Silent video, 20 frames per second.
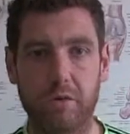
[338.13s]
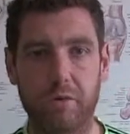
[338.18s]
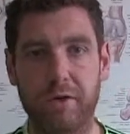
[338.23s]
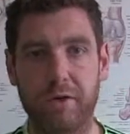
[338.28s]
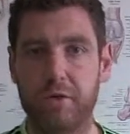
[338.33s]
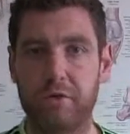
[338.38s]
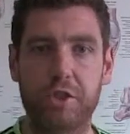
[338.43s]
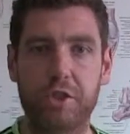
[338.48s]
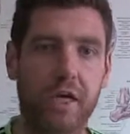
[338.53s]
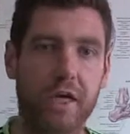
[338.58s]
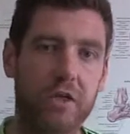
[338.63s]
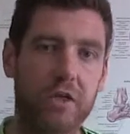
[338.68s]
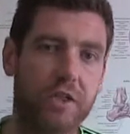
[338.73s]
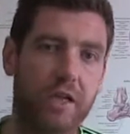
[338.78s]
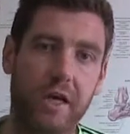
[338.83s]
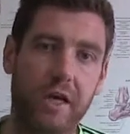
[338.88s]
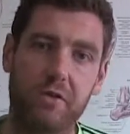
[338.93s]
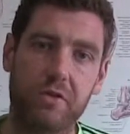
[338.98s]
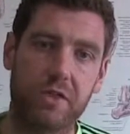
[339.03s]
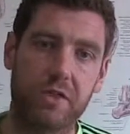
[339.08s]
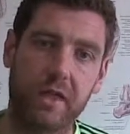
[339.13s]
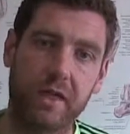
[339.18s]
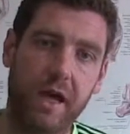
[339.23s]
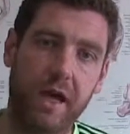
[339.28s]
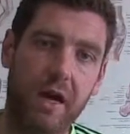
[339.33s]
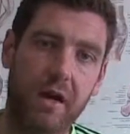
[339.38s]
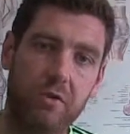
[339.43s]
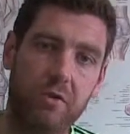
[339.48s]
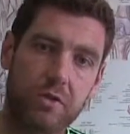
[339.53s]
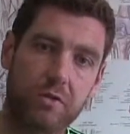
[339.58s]
when you change gears in the
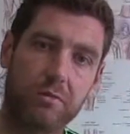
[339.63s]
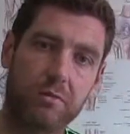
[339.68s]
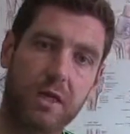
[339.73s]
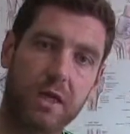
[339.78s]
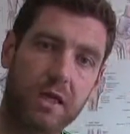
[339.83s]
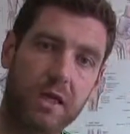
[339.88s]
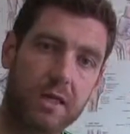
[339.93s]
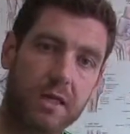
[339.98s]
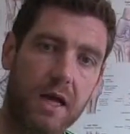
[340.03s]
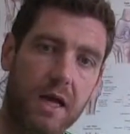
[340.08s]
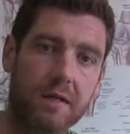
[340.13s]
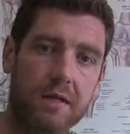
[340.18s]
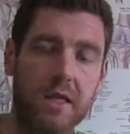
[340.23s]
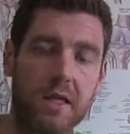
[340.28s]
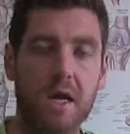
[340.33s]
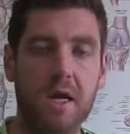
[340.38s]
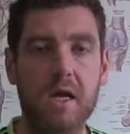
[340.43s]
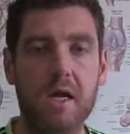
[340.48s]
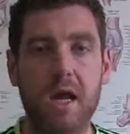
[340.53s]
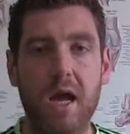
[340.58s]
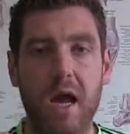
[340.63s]
car or something like that.